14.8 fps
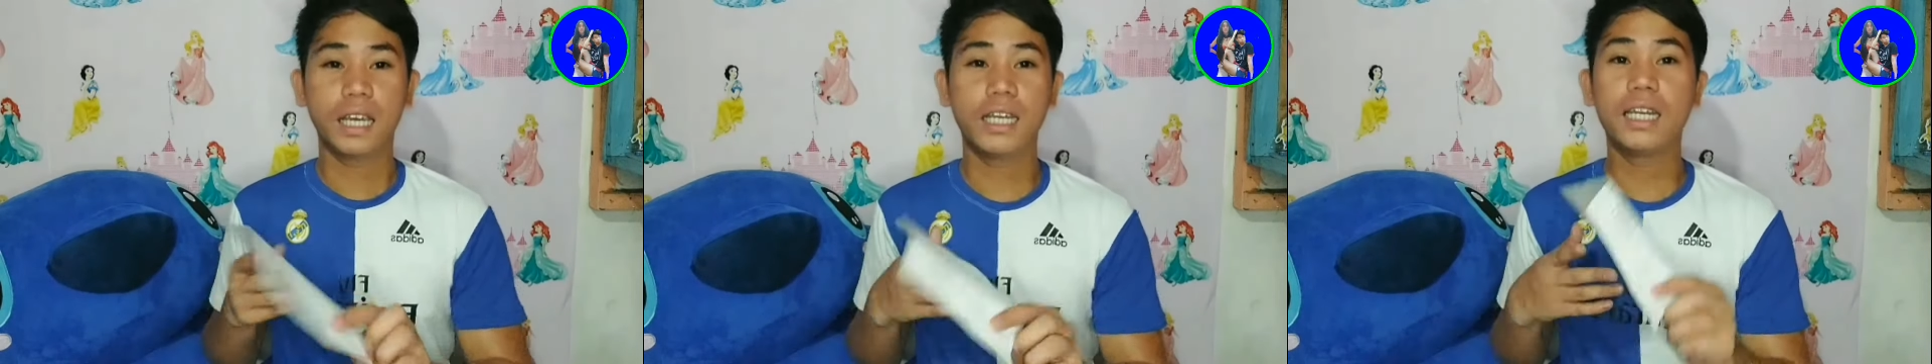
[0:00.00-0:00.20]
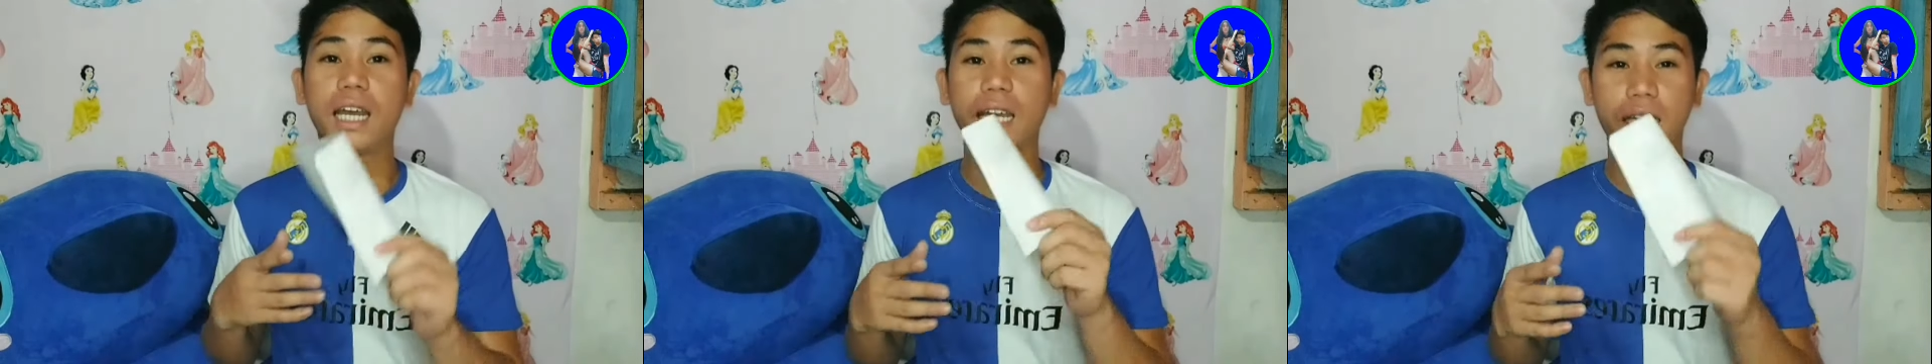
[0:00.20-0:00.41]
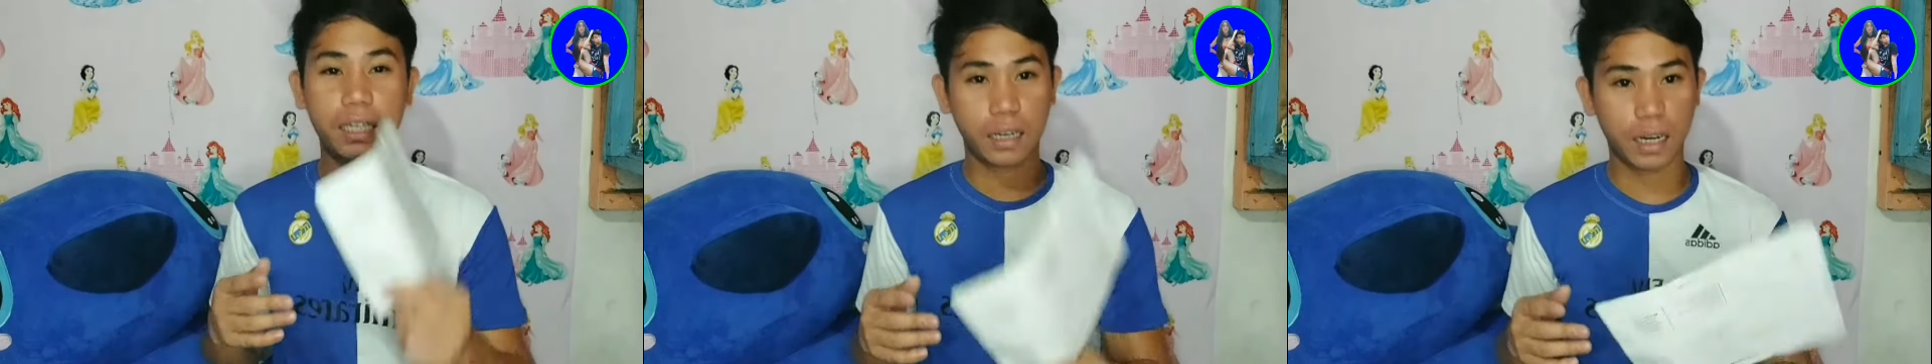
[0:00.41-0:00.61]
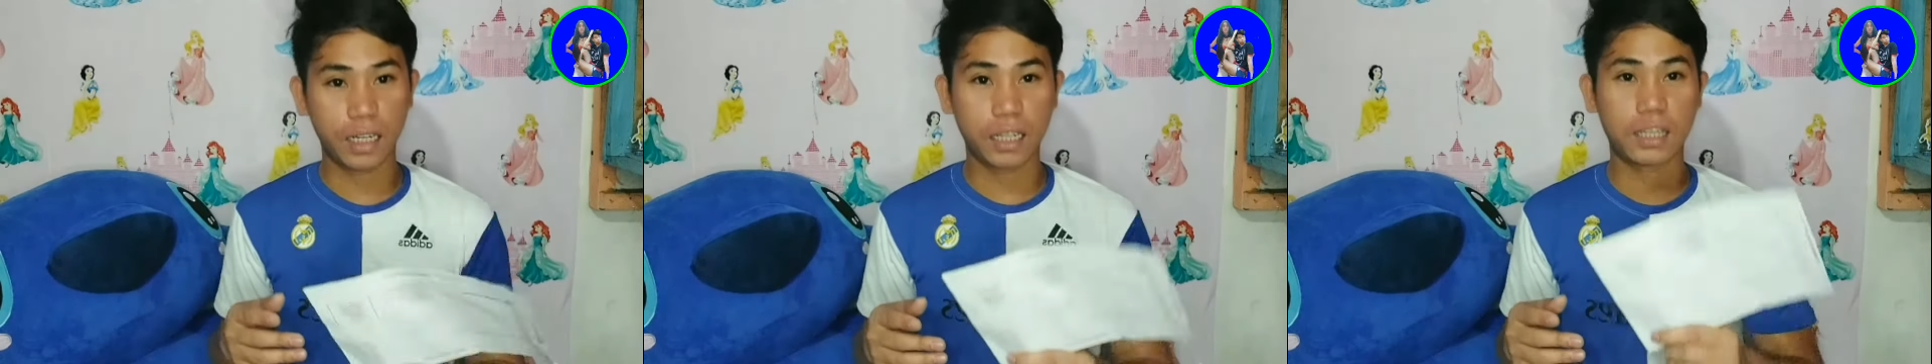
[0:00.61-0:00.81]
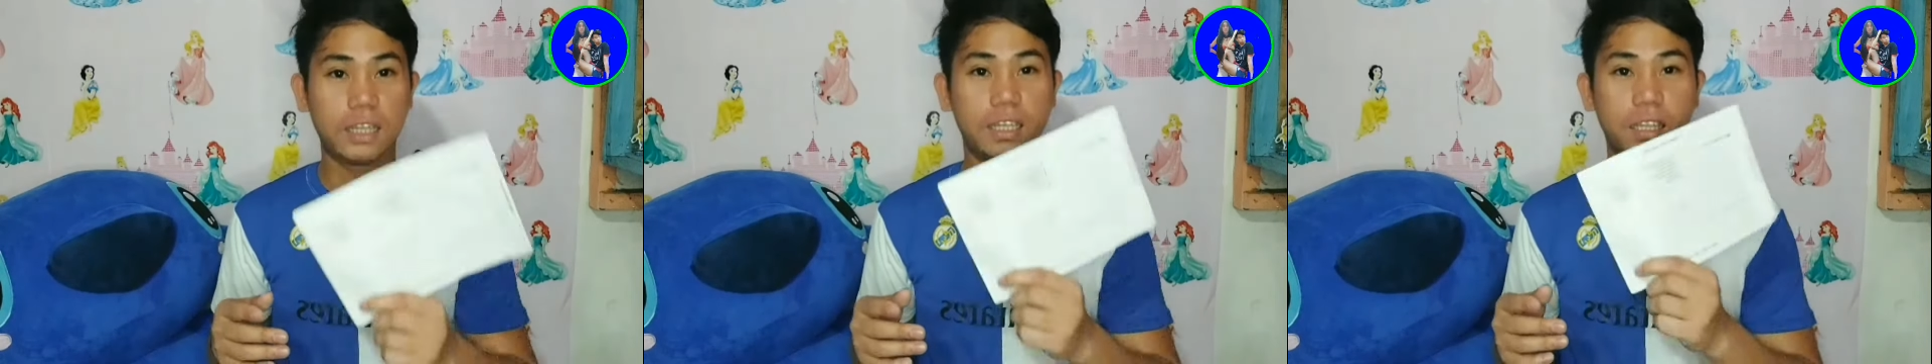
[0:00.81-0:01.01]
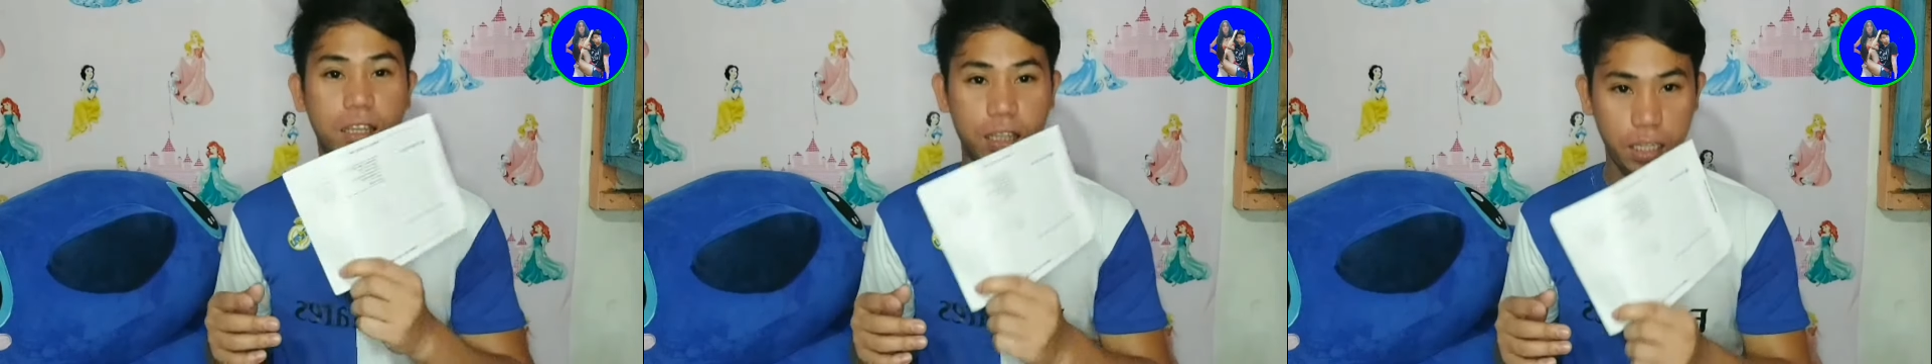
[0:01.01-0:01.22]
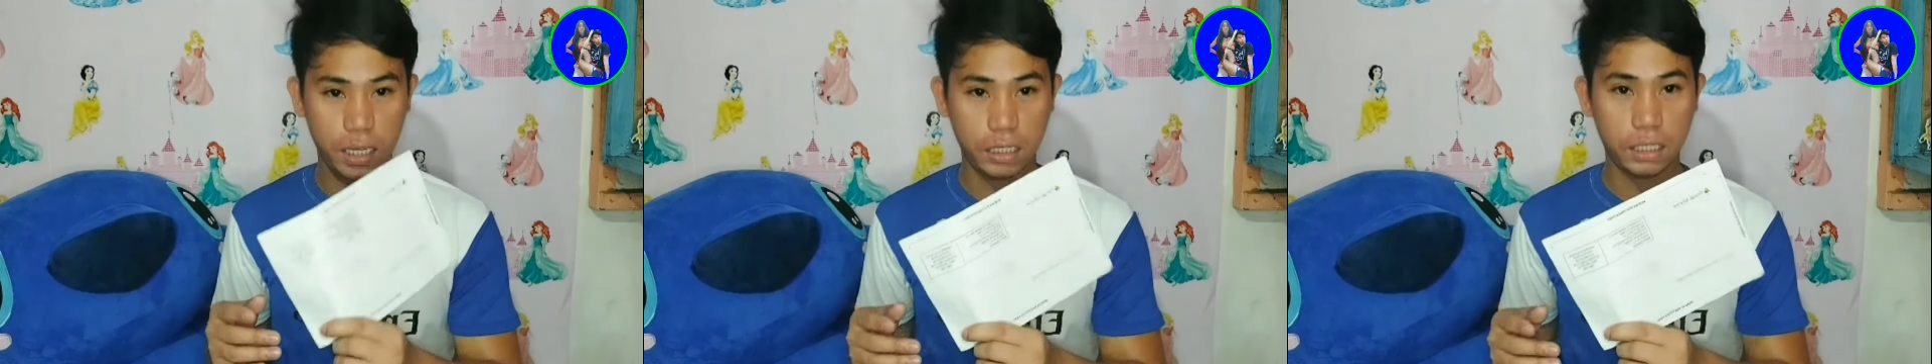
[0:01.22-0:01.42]
Then, I got
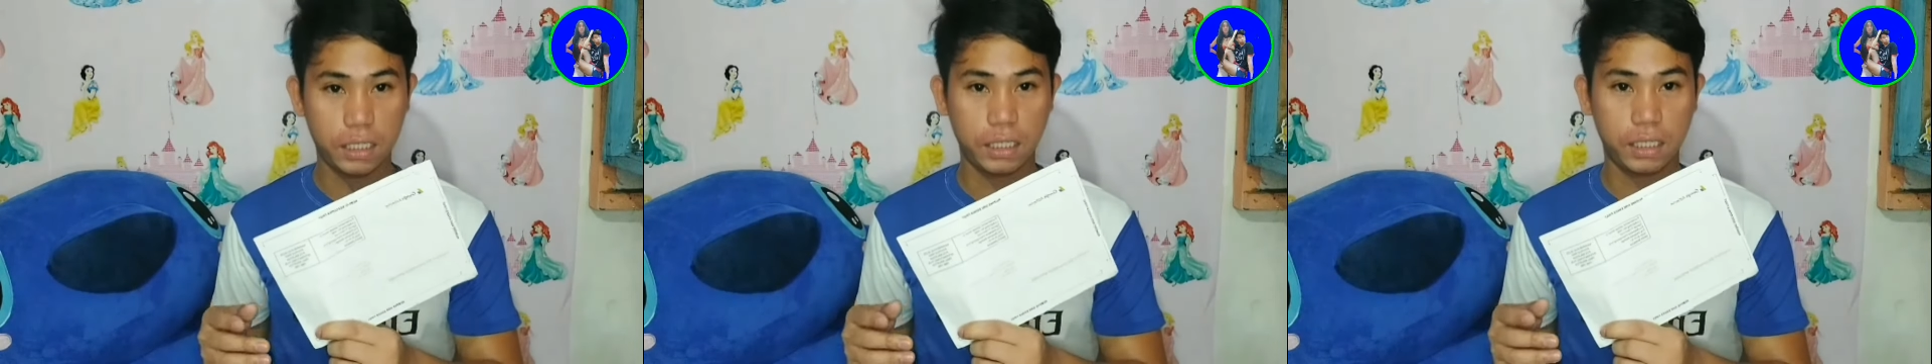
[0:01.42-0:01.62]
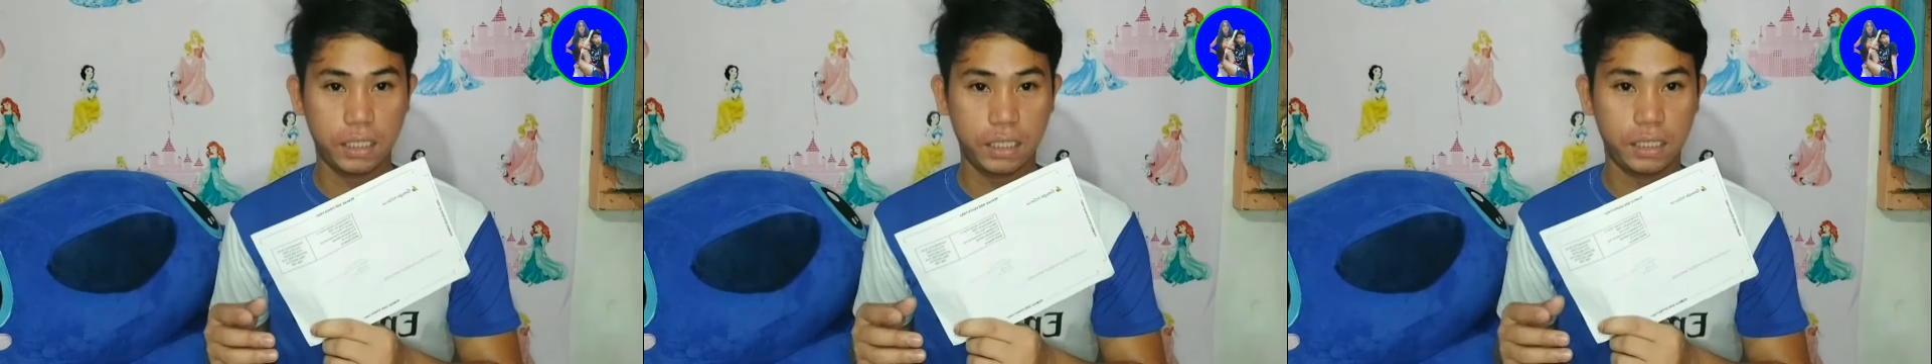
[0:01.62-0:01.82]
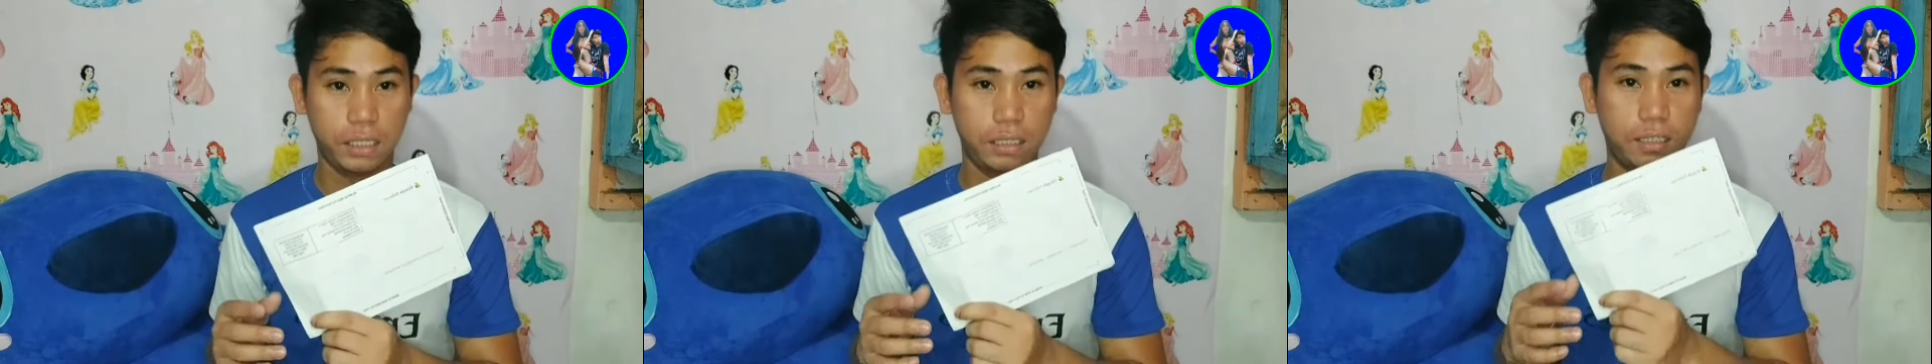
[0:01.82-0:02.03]
this